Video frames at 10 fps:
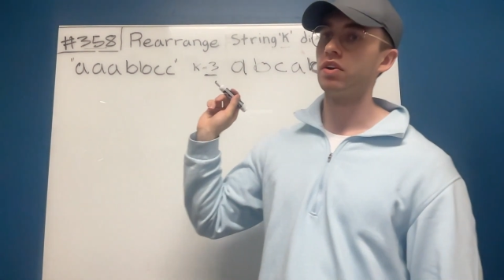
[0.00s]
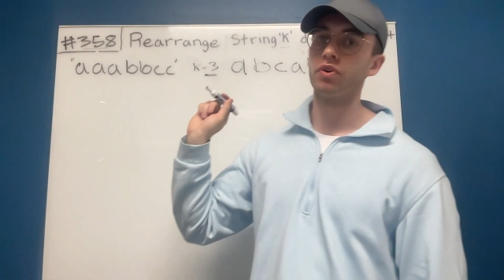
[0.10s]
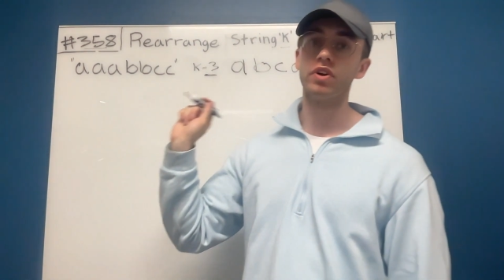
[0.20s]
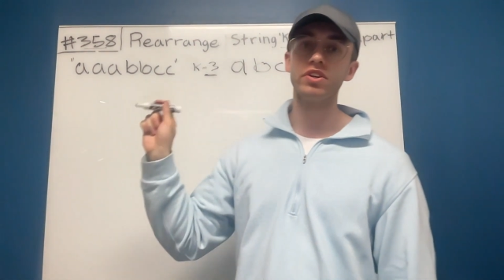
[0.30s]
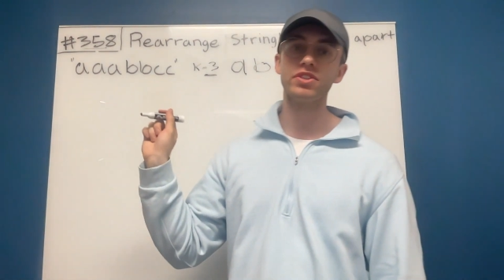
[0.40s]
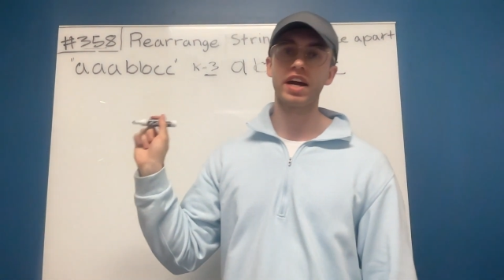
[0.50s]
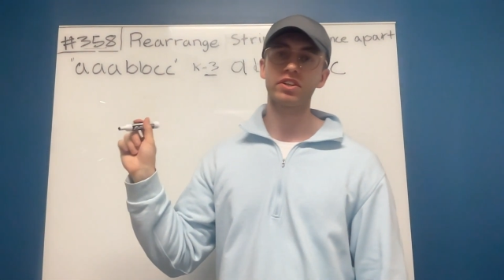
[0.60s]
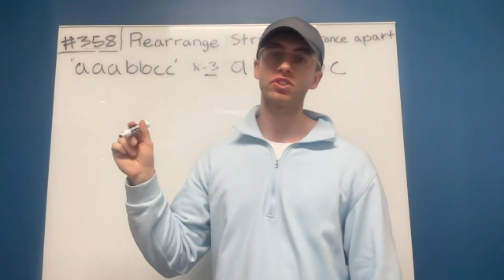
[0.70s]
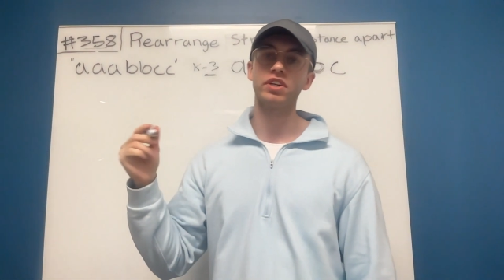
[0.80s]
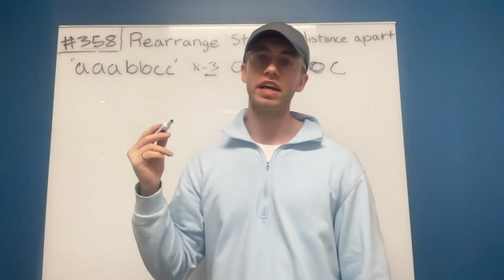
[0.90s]
there is
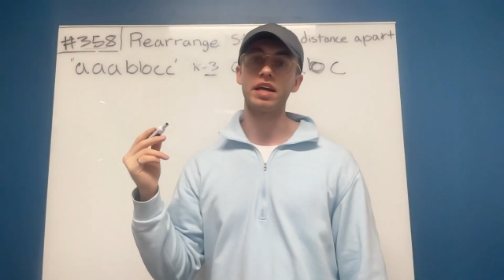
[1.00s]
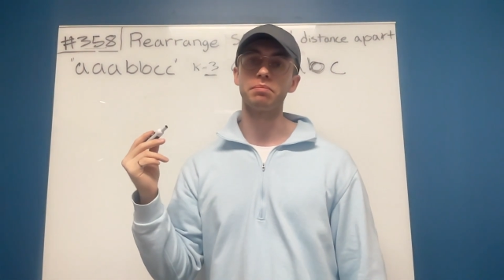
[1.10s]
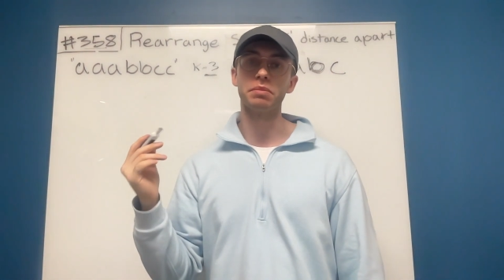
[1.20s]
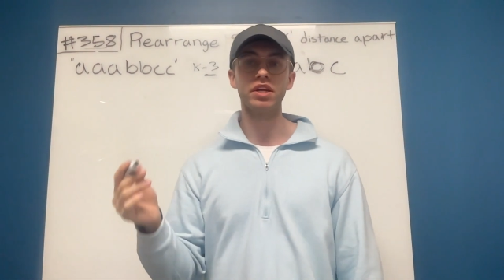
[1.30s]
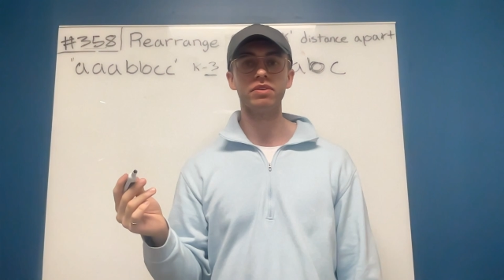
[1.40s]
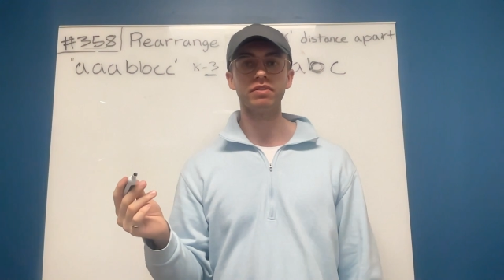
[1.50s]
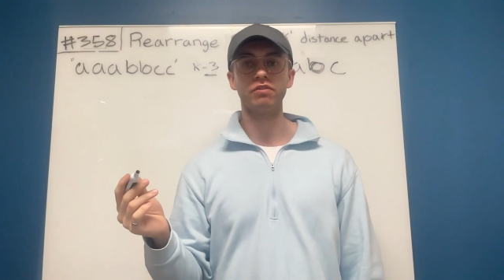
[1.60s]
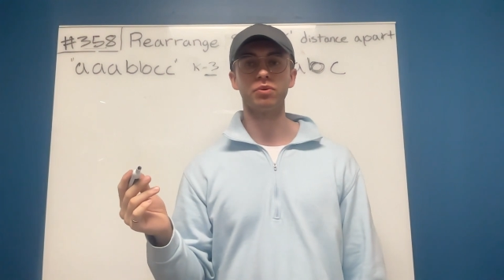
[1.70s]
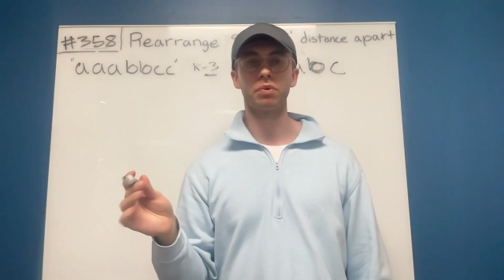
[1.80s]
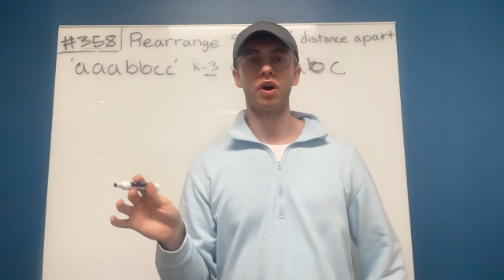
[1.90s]
actually a medium
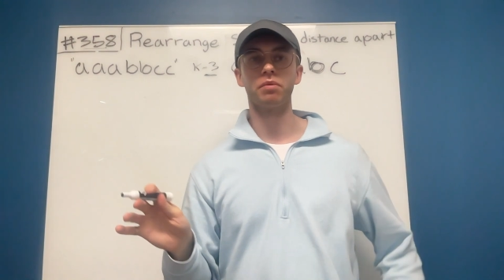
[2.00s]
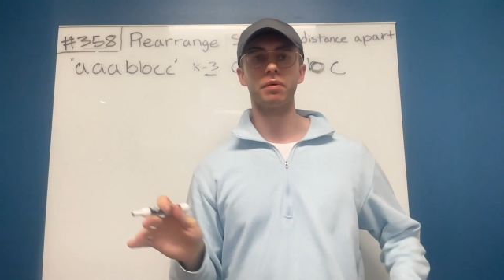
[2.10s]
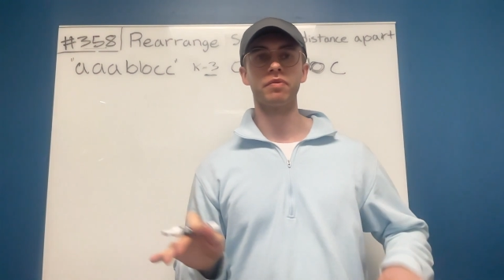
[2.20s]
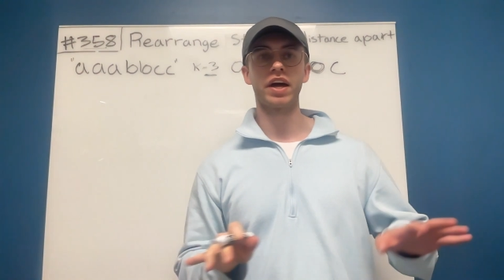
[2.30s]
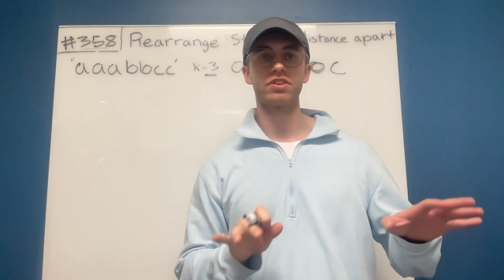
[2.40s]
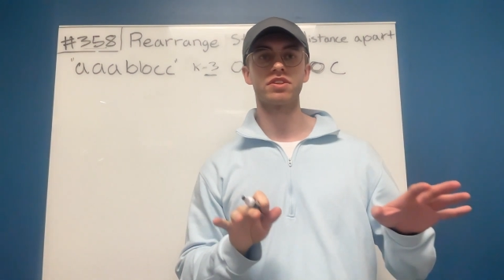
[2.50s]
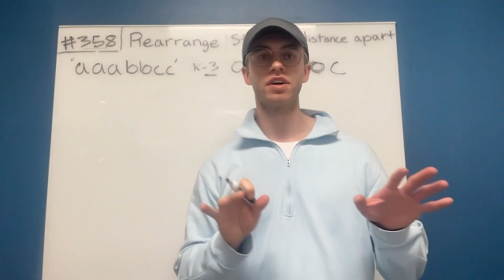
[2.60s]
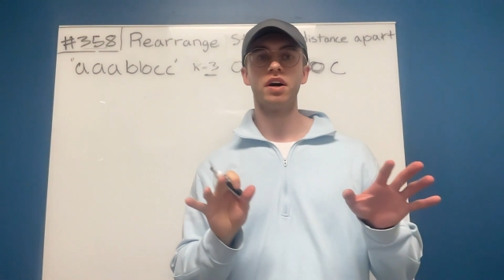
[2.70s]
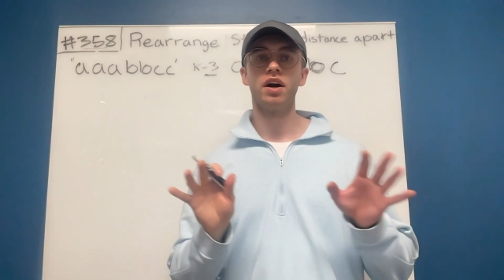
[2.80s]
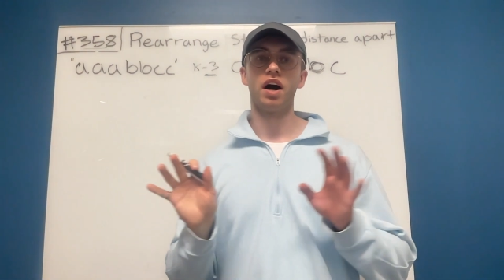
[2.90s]
level problem that's
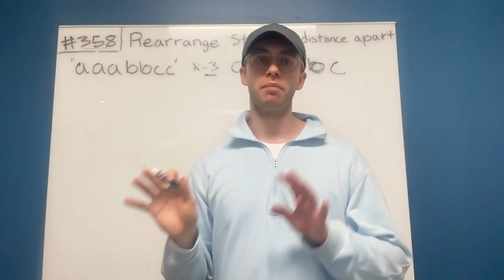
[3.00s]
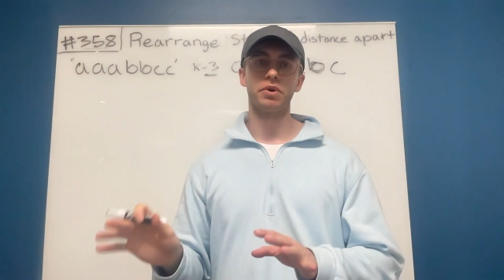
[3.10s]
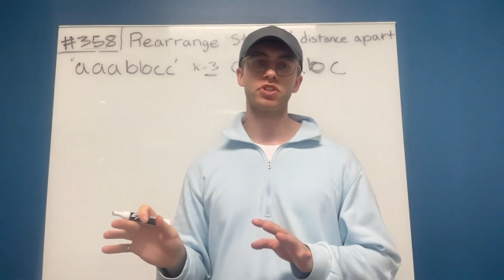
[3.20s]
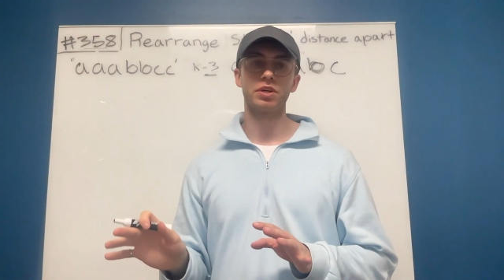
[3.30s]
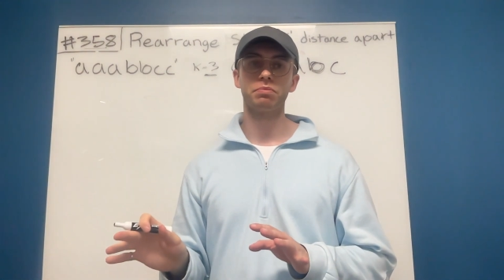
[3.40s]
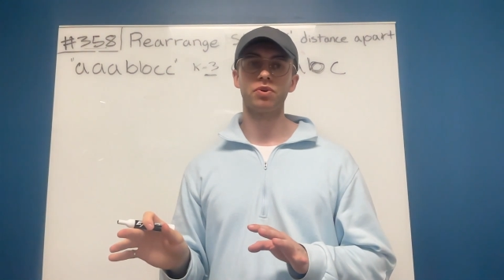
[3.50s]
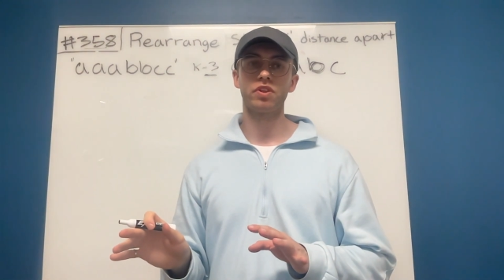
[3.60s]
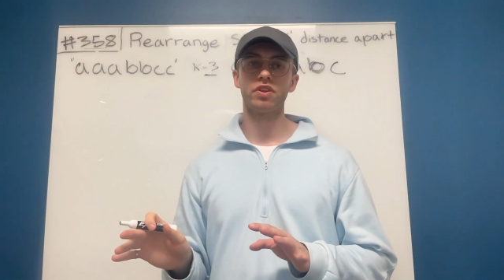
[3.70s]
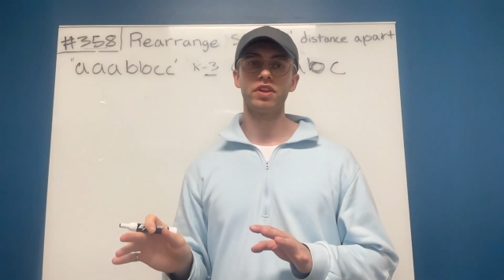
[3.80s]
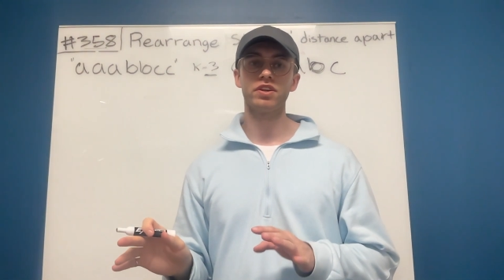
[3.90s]
much simpler
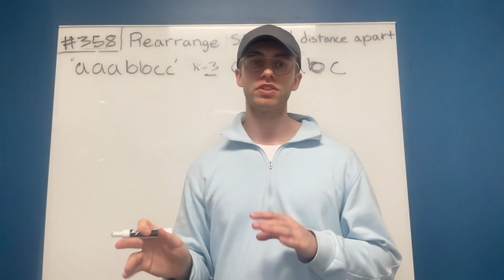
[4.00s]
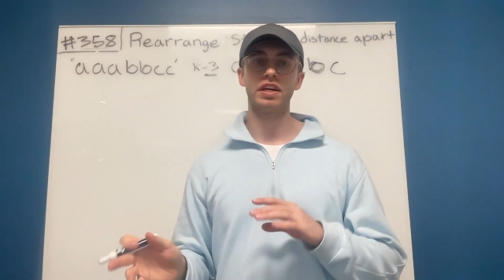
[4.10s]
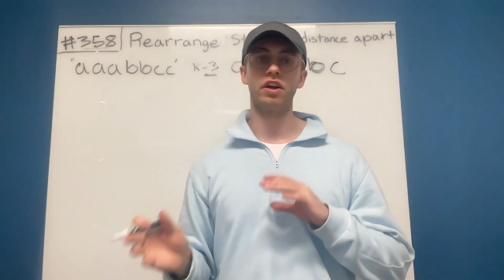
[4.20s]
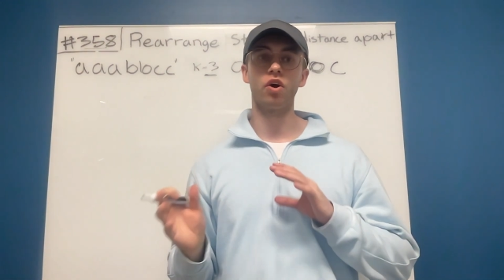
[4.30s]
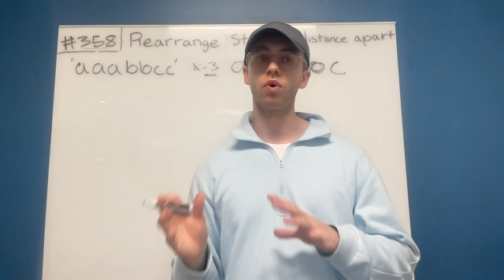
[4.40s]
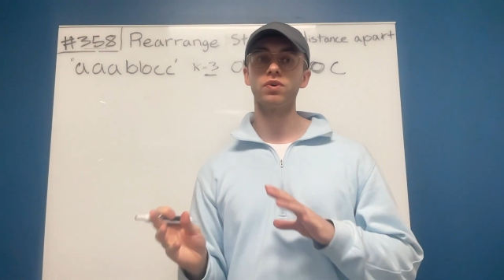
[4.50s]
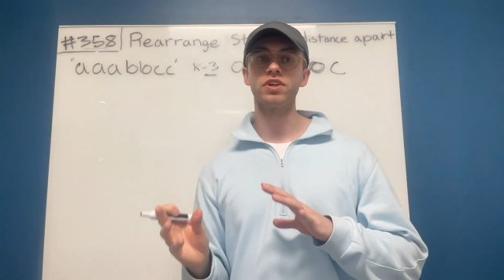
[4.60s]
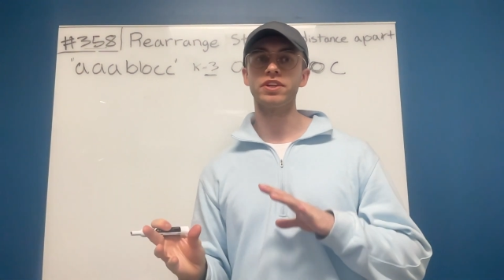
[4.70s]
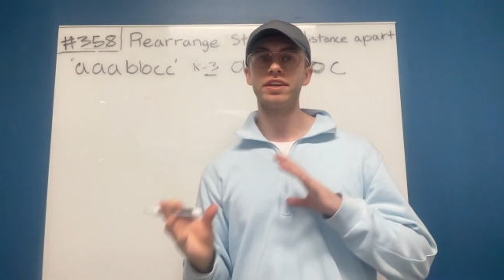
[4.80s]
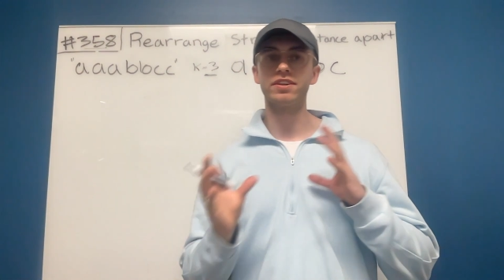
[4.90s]
than this, and it
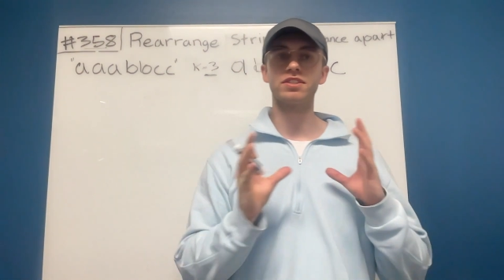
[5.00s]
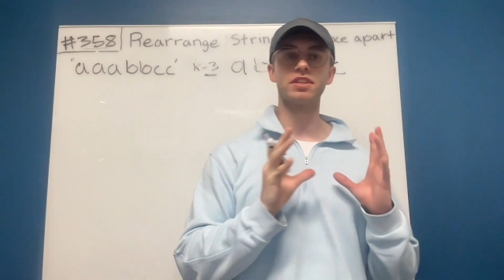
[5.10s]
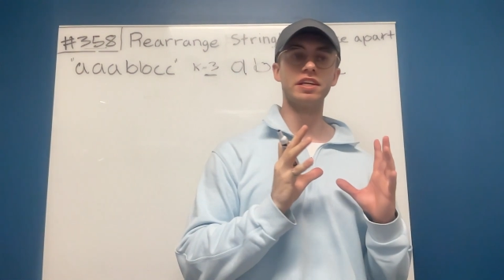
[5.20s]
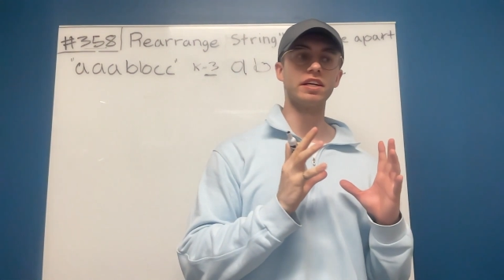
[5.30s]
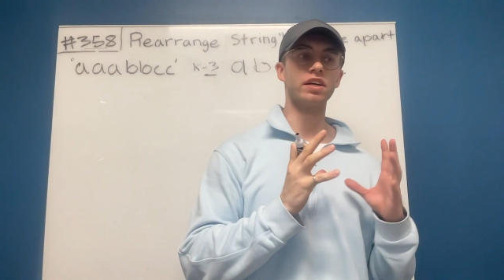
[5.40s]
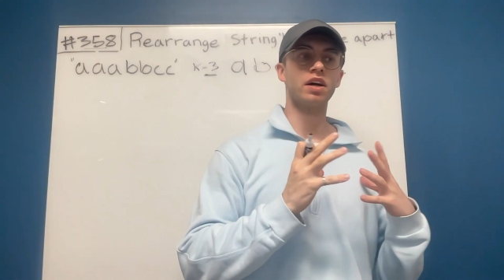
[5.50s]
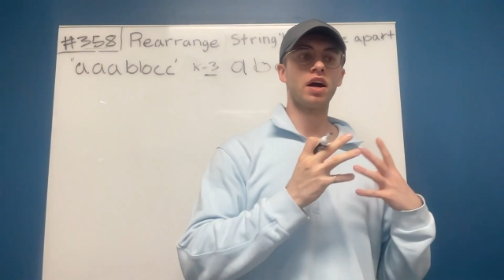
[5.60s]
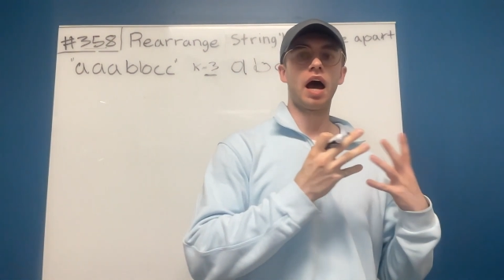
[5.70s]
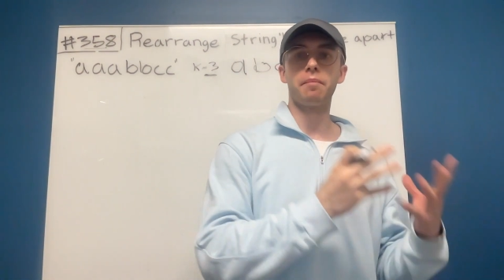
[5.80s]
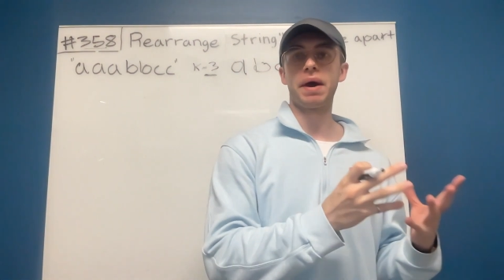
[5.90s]
only needs the
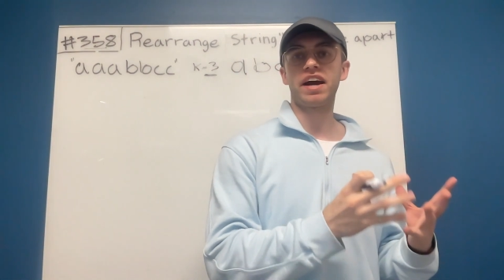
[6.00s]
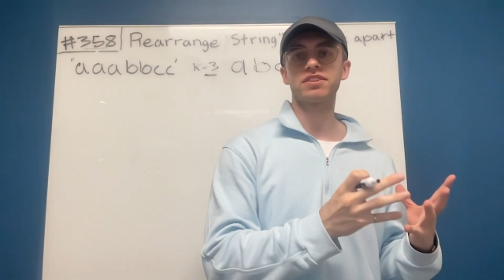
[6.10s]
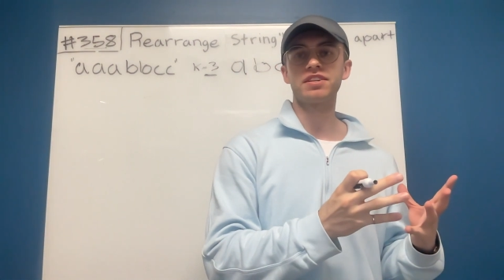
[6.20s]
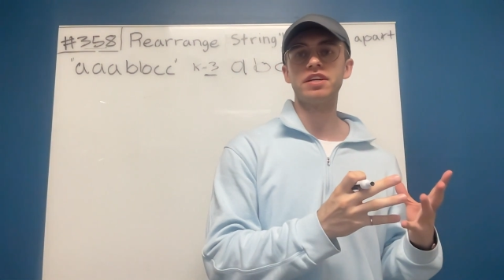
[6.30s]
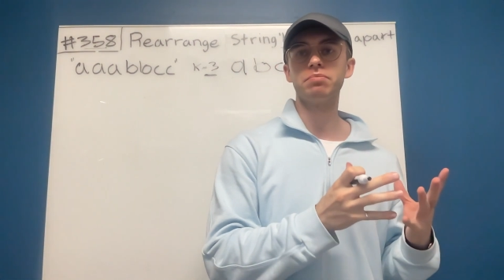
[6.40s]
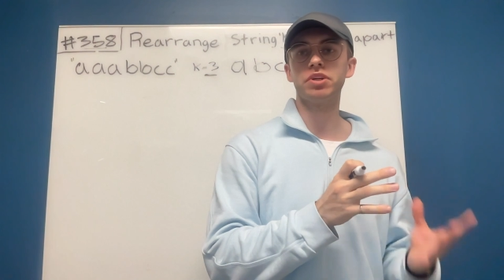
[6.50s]
max heap.